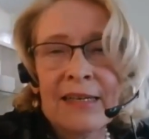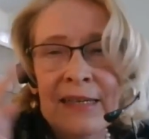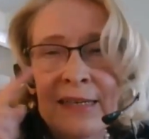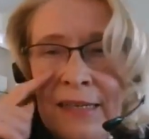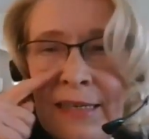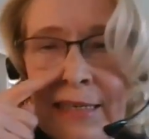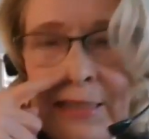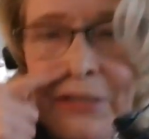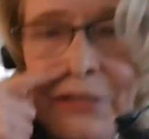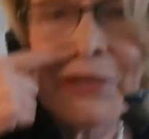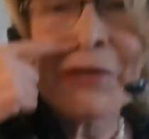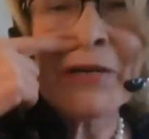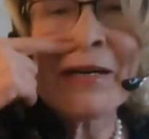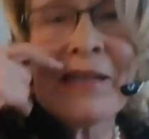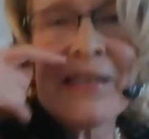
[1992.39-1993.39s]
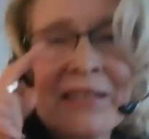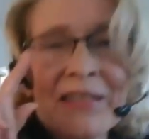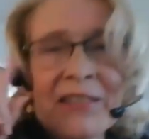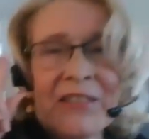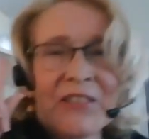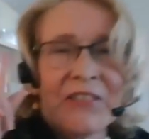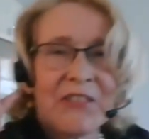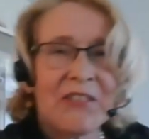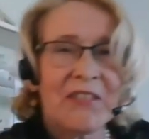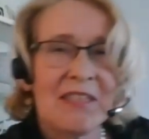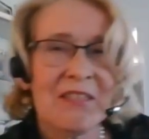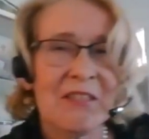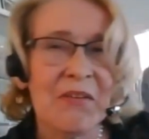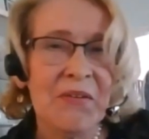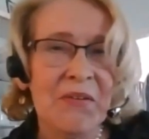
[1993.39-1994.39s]
Paina siitä. Already
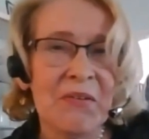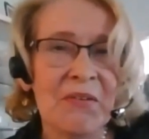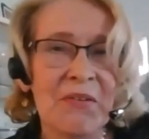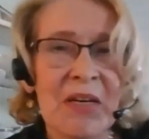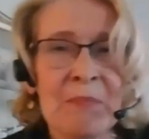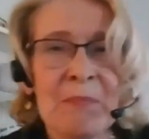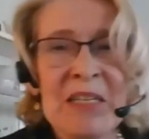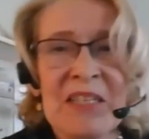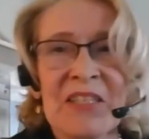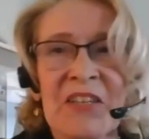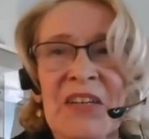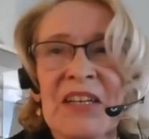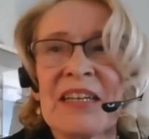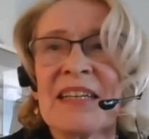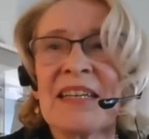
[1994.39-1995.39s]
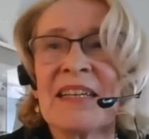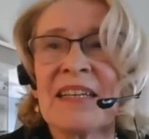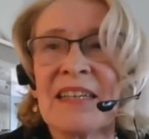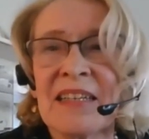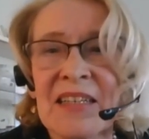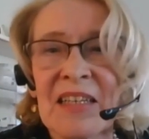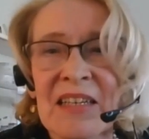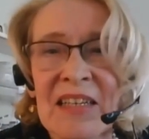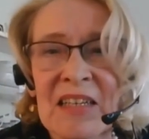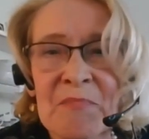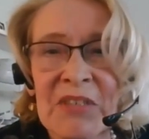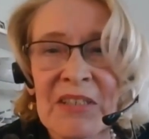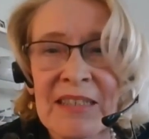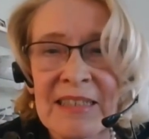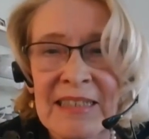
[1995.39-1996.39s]
tried to do, but sorry, I'm
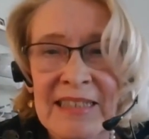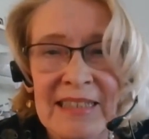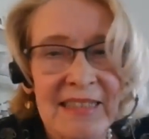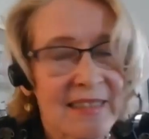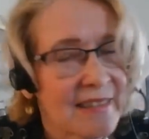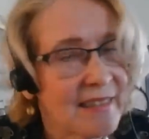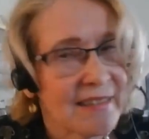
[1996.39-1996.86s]
really...